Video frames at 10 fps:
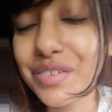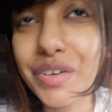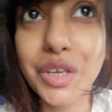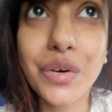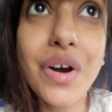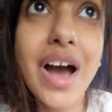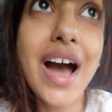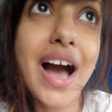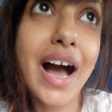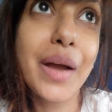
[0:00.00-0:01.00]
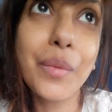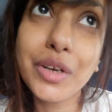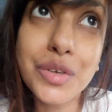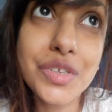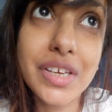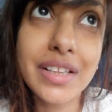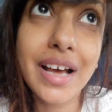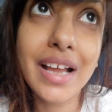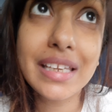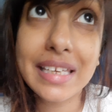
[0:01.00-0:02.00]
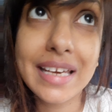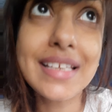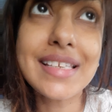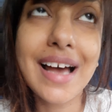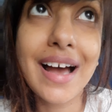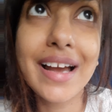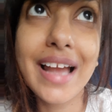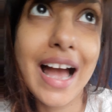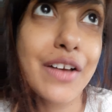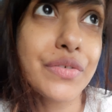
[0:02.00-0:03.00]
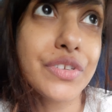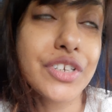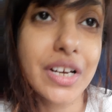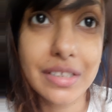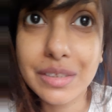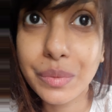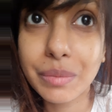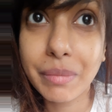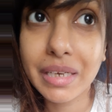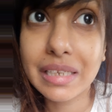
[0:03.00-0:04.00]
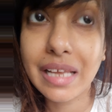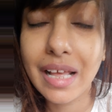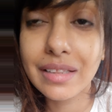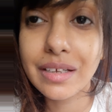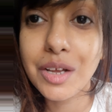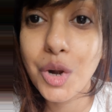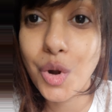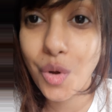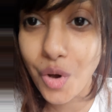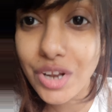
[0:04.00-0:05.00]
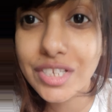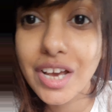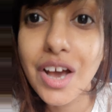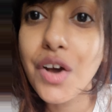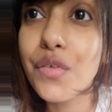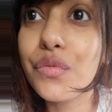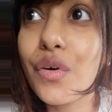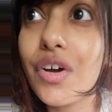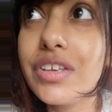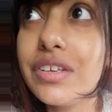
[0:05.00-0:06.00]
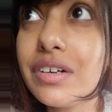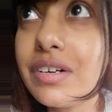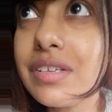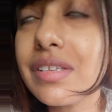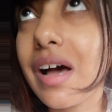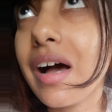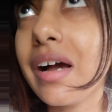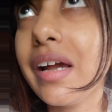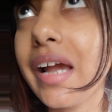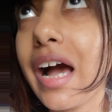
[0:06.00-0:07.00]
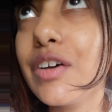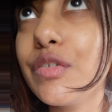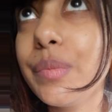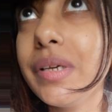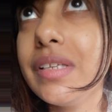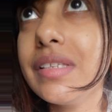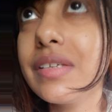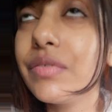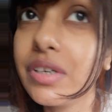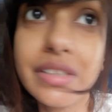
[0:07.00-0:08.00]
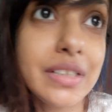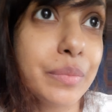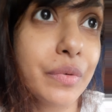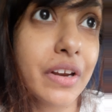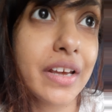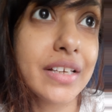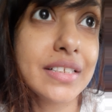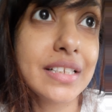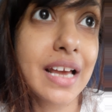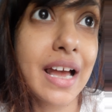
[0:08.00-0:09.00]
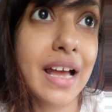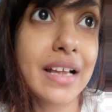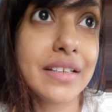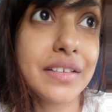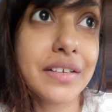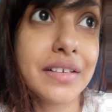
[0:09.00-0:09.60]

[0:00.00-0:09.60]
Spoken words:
video, I wanted to say that yes, I have struggled with mental health a lot. For years, I have been severely depressed, and